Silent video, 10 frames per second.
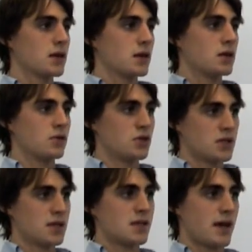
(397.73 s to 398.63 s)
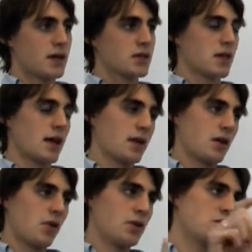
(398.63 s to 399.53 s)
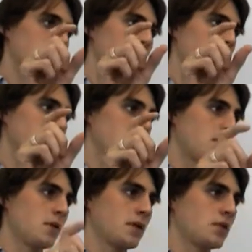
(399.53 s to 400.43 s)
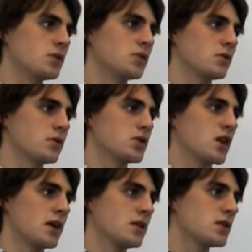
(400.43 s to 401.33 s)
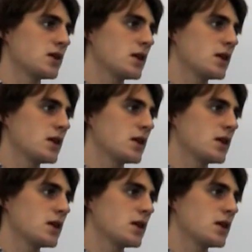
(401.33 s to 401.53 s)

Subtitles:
you know, just the text, and it had the orange strip at the top, I think, which you couldn't change,